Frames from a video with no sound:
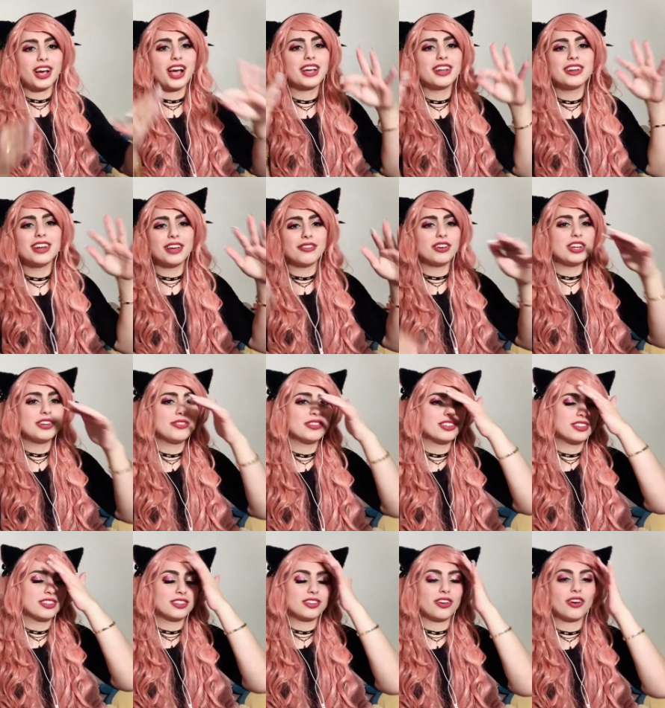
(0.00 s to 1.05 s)
I never
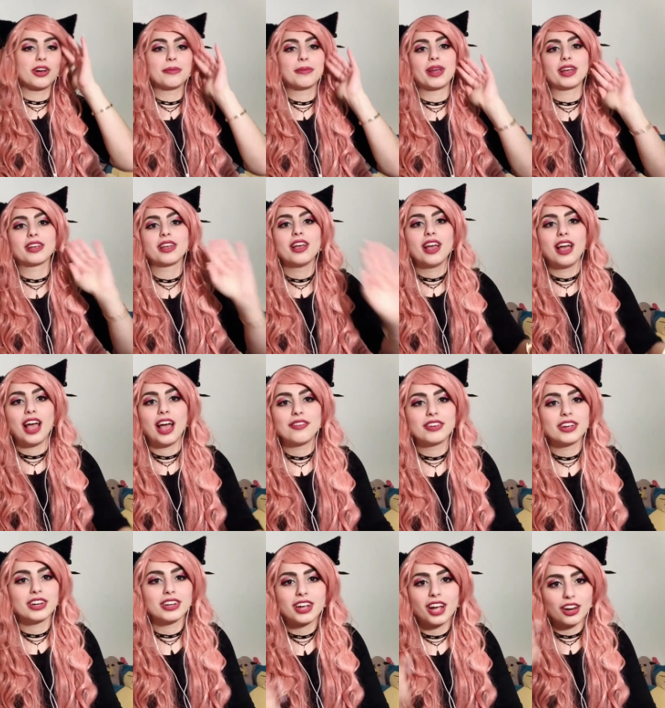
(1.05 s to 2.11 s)
even saw him
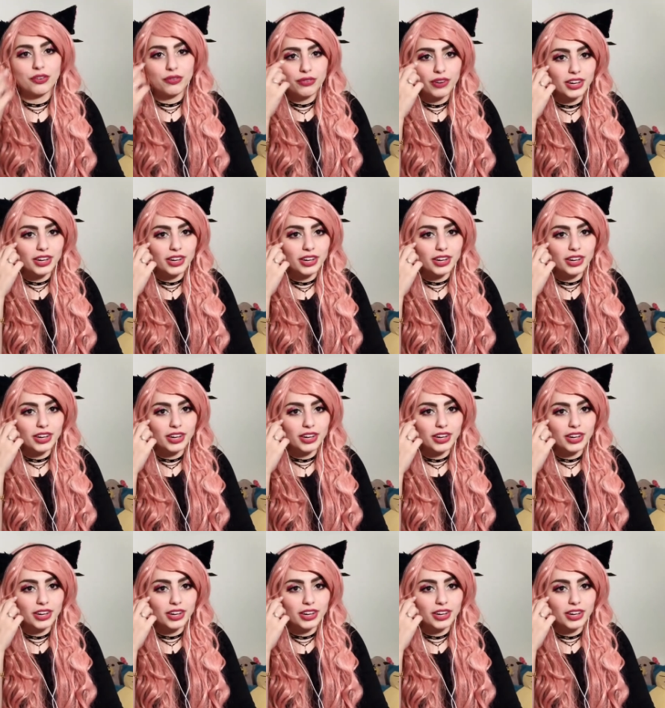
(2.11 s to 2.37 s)
having any kind of